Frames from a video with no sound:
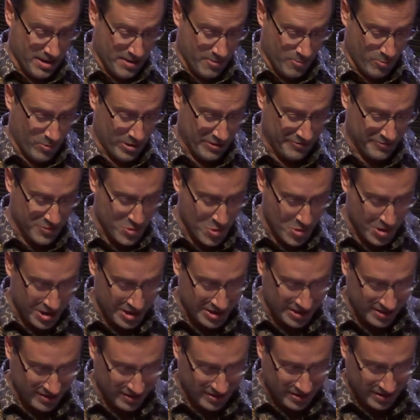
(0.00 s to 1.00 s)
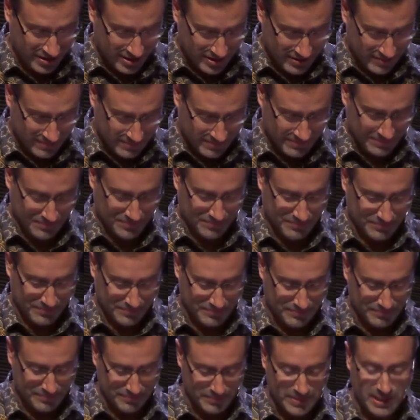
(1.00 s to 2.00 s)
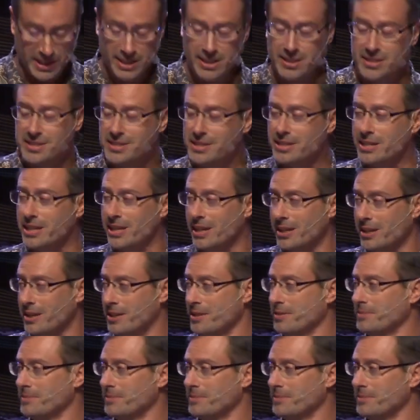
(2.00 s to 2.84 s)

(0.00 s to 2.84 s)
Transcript: Well, of course, he's seen.